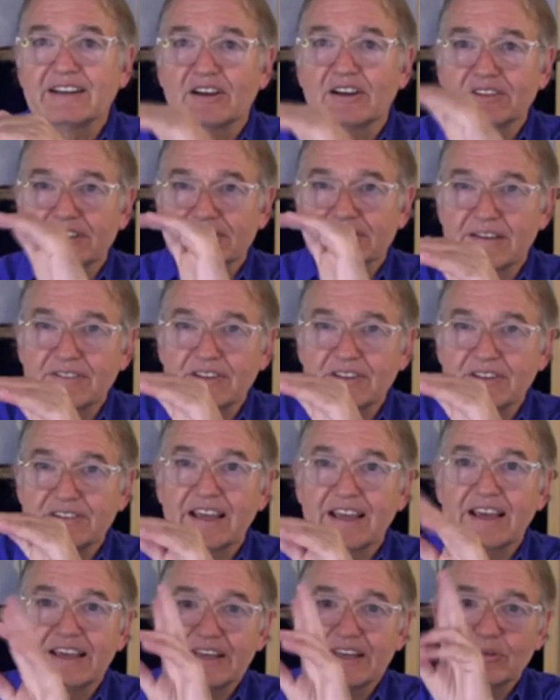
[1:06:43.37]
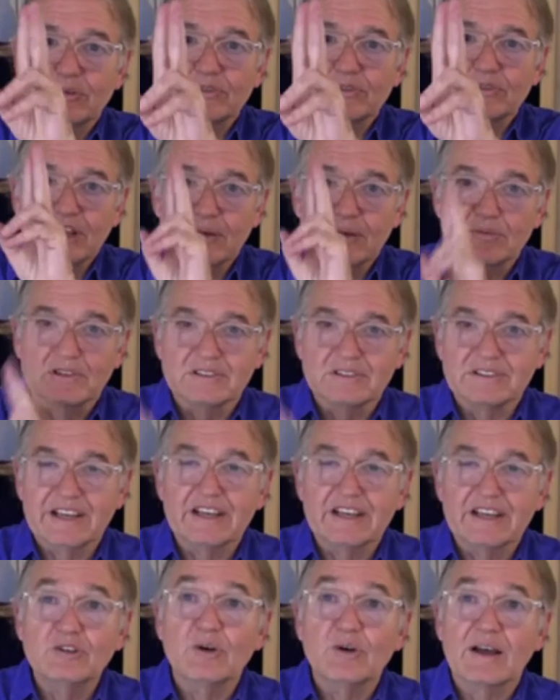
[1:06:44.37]
on the seventh day, it will double
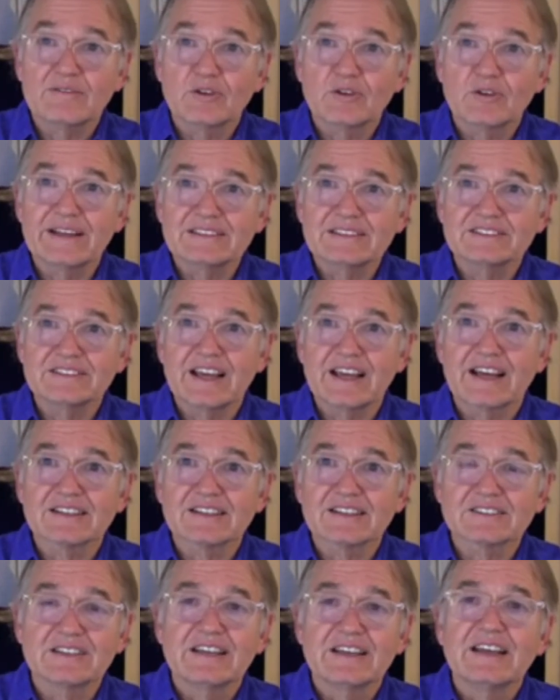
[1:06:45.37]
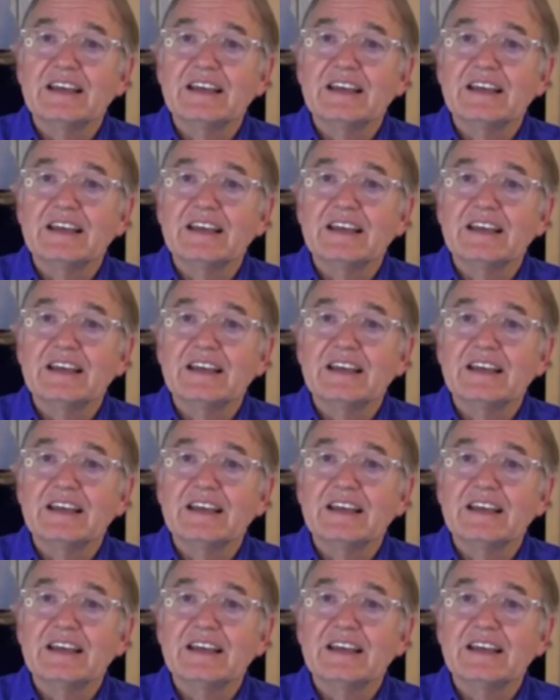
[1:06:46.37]
and you'll have great sex.